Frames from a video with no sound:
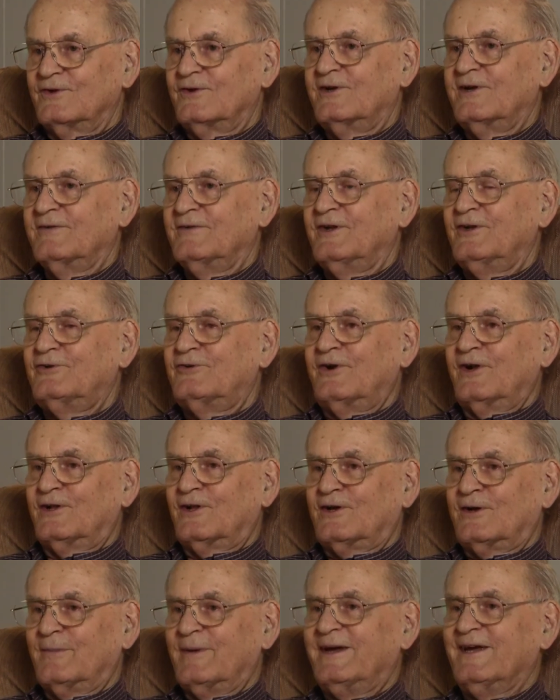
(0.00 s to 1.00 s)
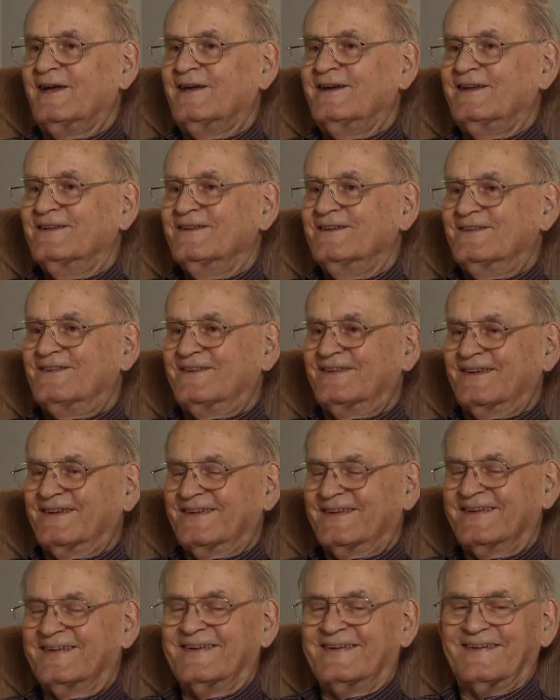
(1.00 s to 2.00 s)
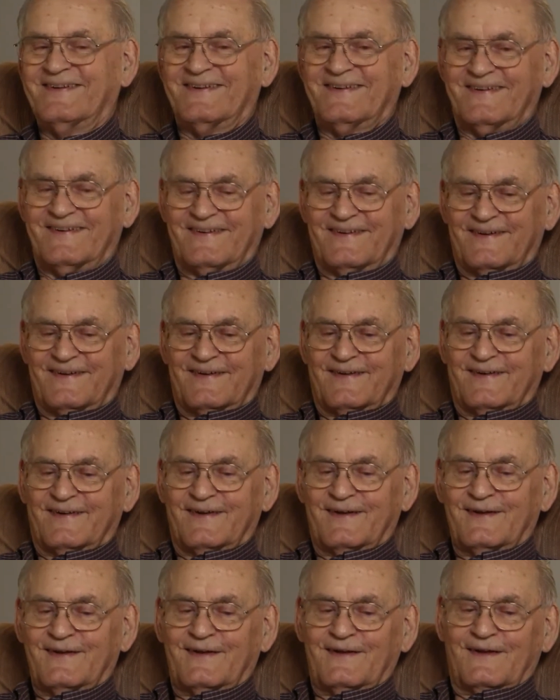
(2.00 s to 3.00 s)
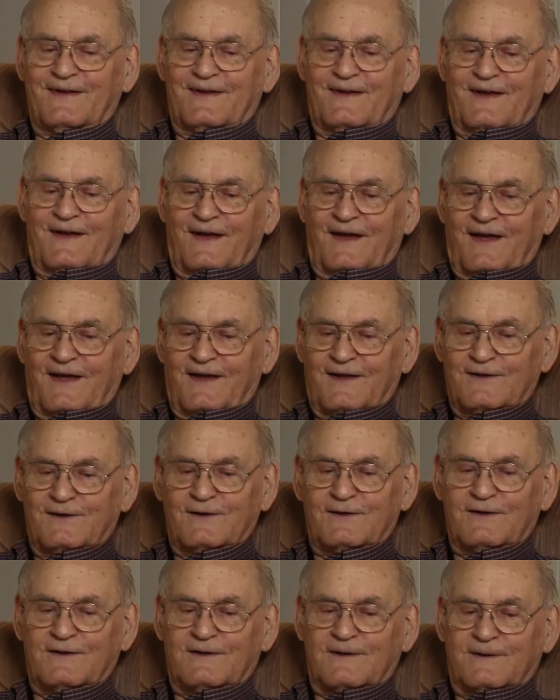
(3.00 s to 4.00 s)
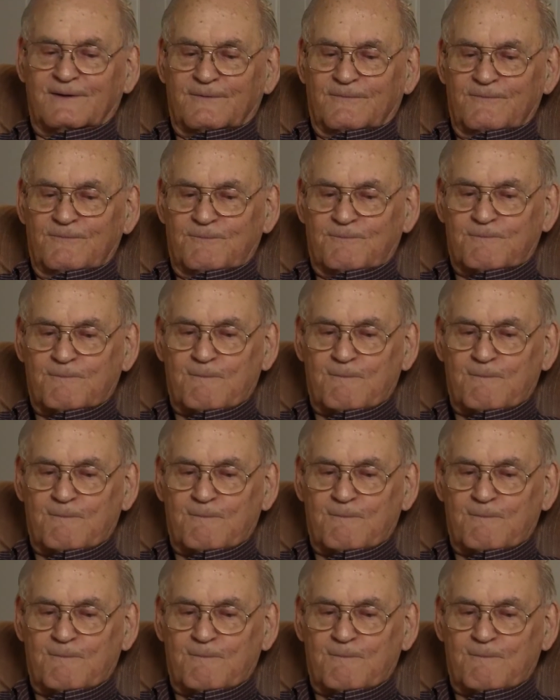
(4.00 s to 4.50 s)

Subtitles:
giving drill commands. Mm-hmm. And